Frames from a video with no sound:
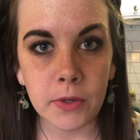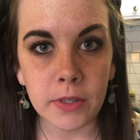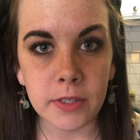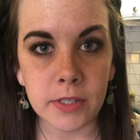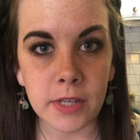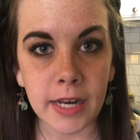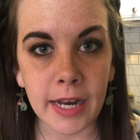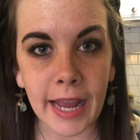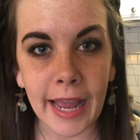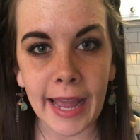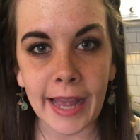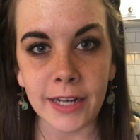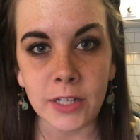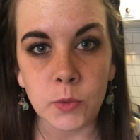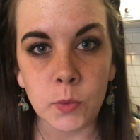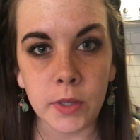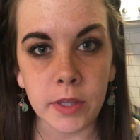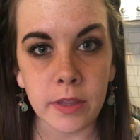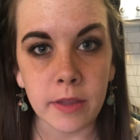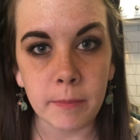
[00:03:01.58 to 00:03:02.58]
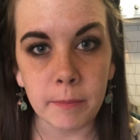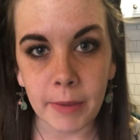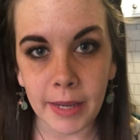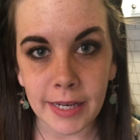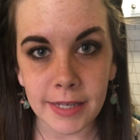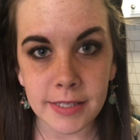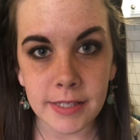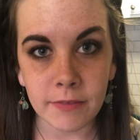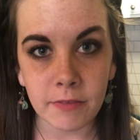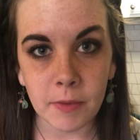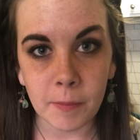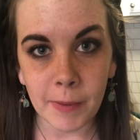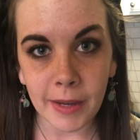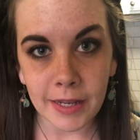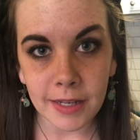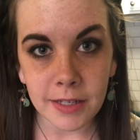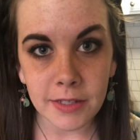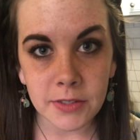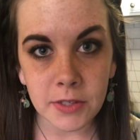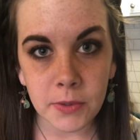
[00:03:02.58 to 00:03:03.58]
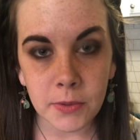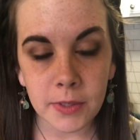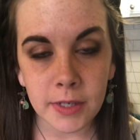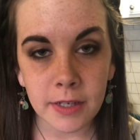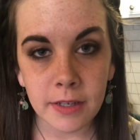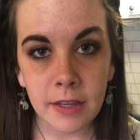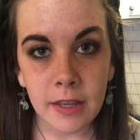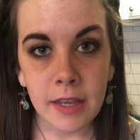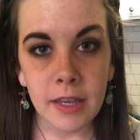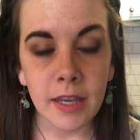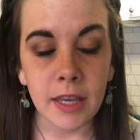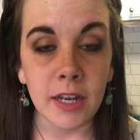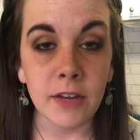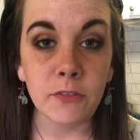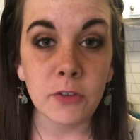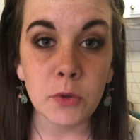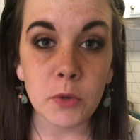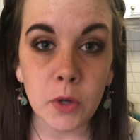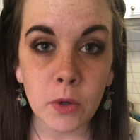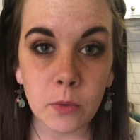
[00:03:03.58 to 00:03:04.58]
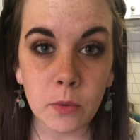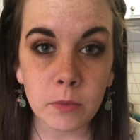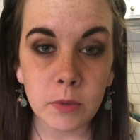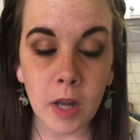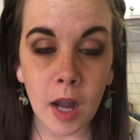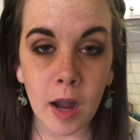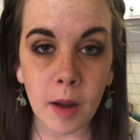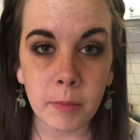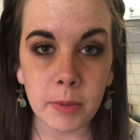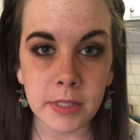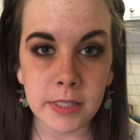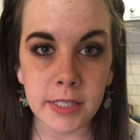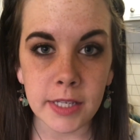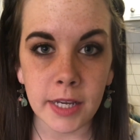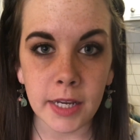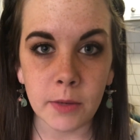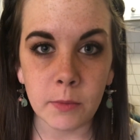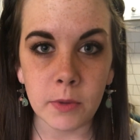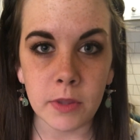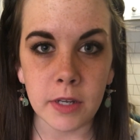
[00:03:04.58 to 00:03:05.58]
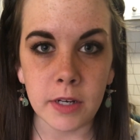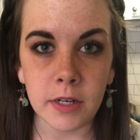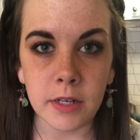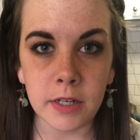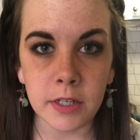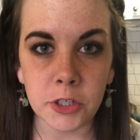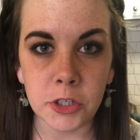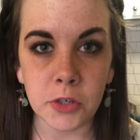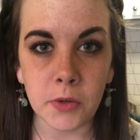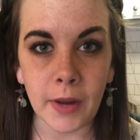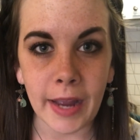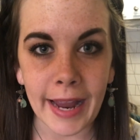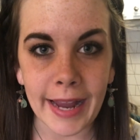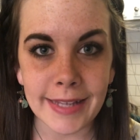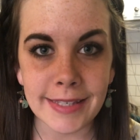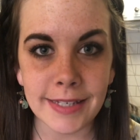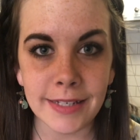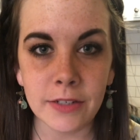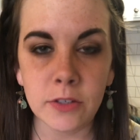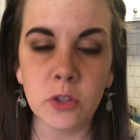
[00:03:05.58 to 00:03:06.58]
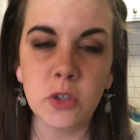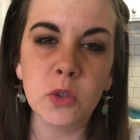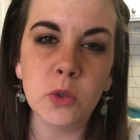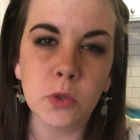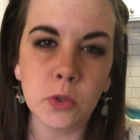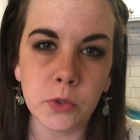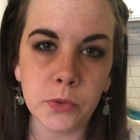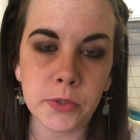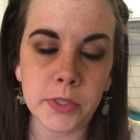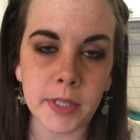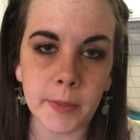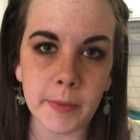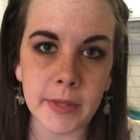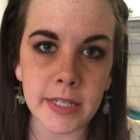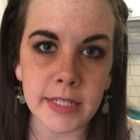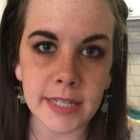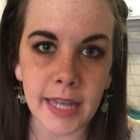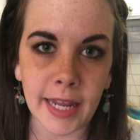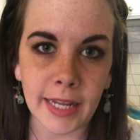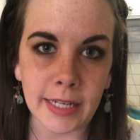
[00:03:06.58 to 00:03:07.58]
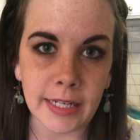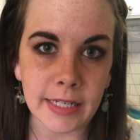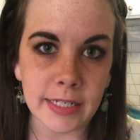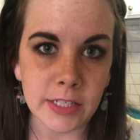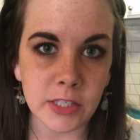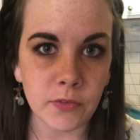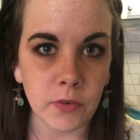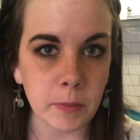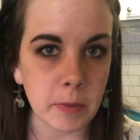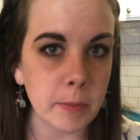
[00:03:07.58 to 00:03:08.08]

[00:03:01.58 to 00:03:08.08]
is going to act with the base of the baking soda, and if you don't compensate with an additional acid, you'll lose some of the tanginess from the